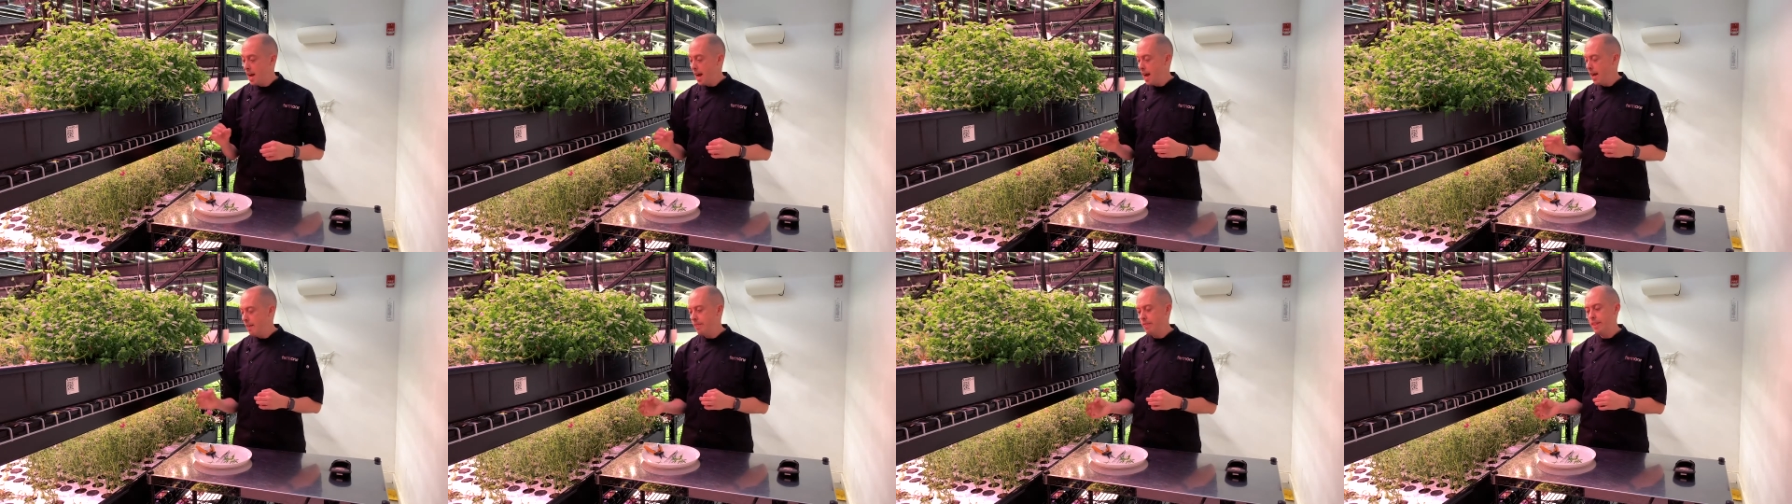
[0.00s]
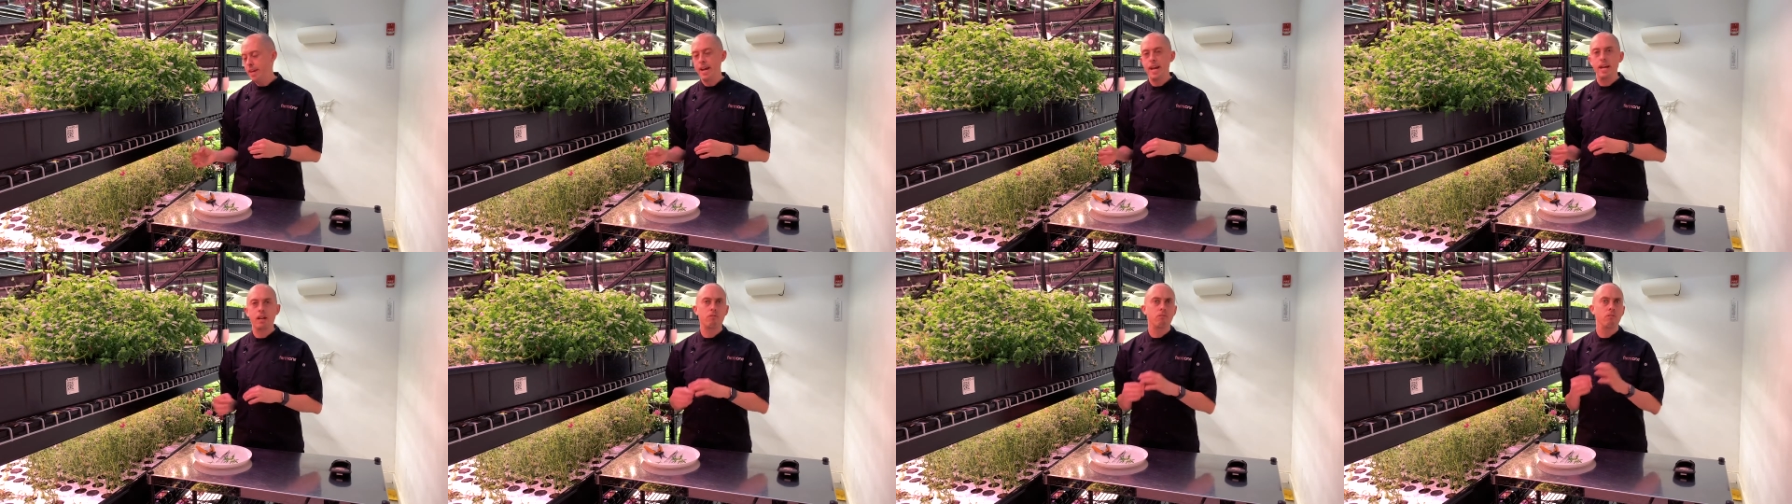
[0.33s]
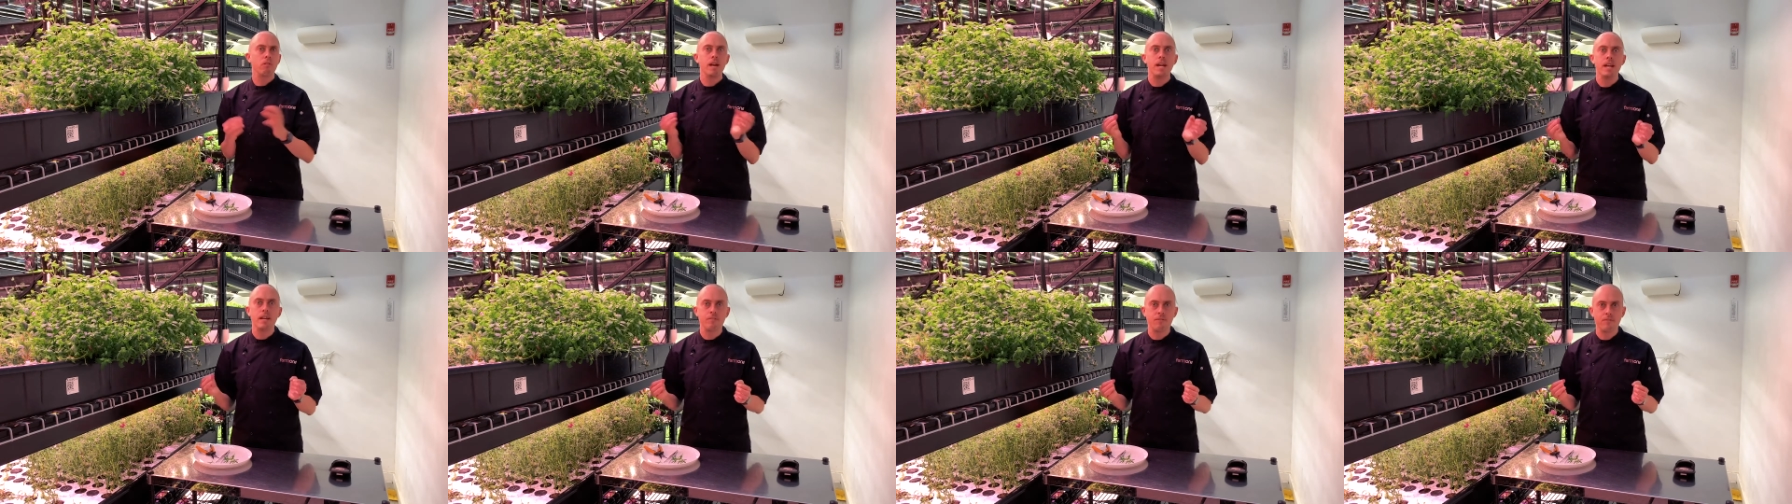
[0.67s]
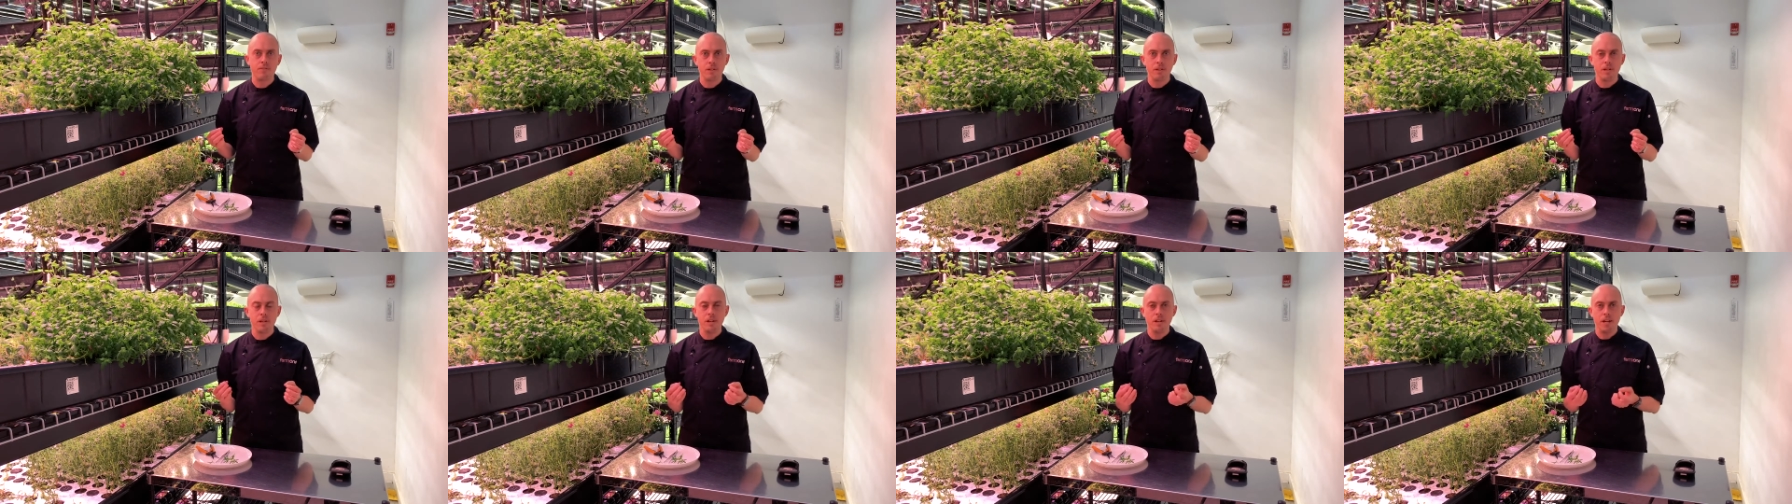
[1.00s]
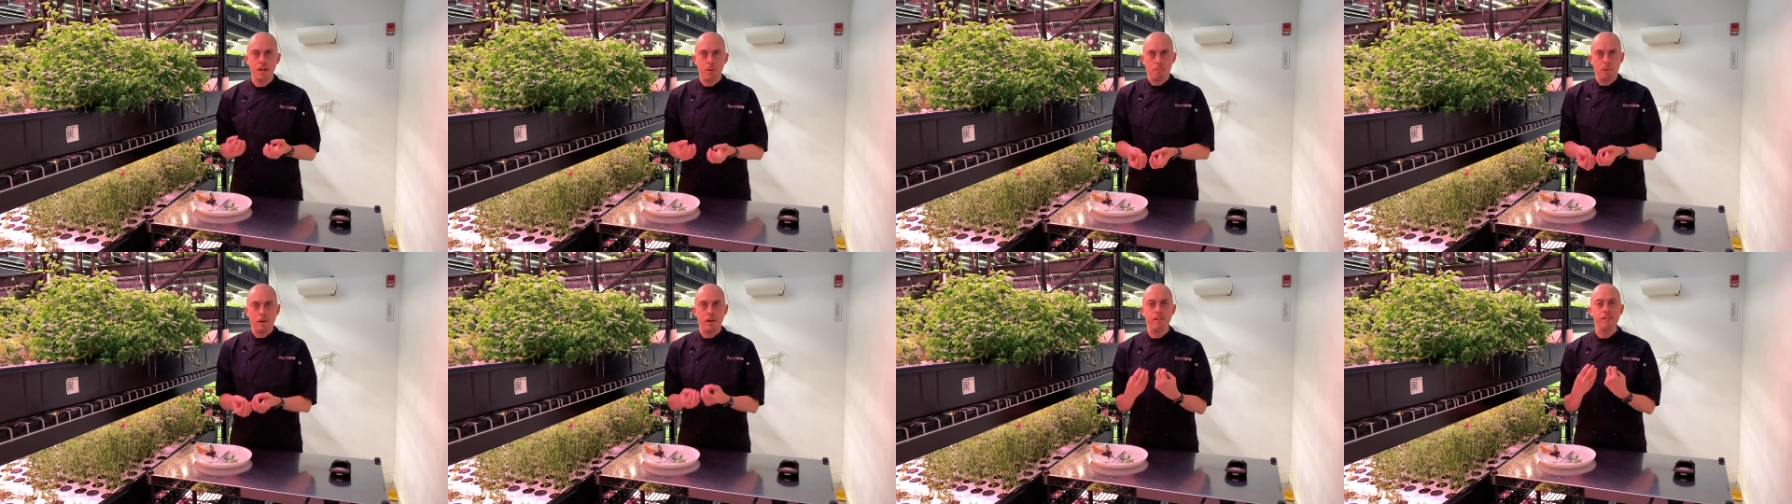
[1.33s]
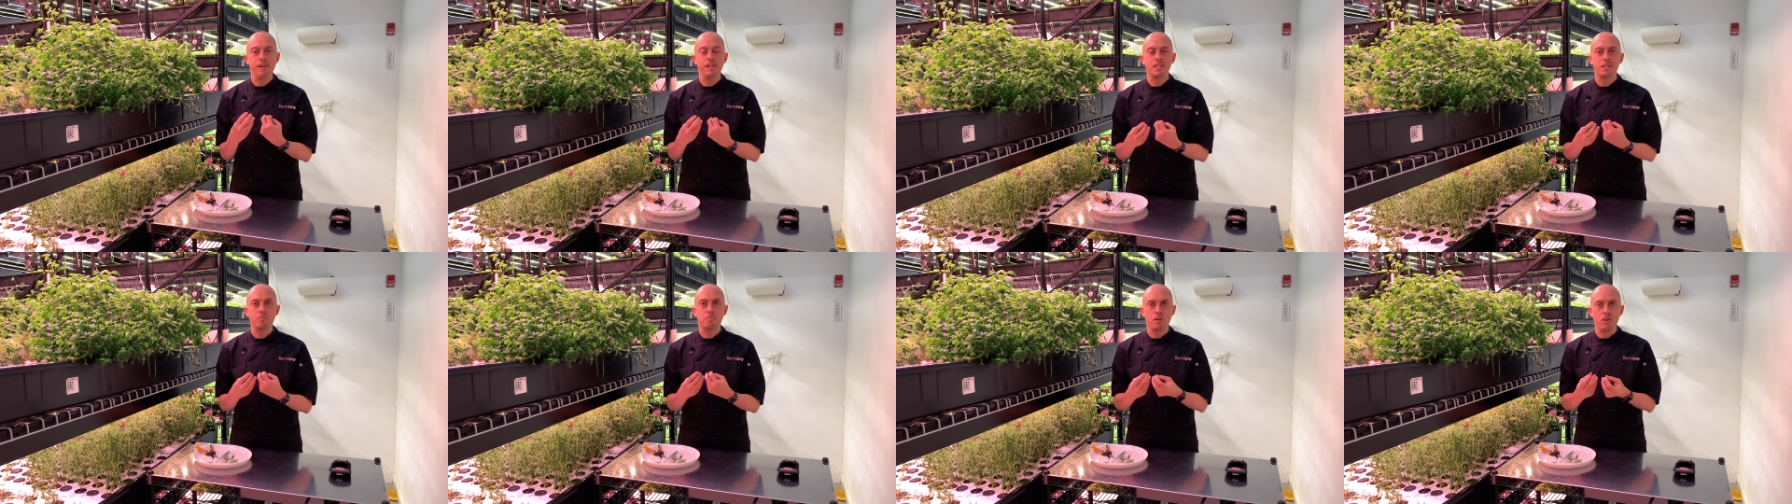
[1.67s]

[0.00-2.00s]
and they're great for appearance,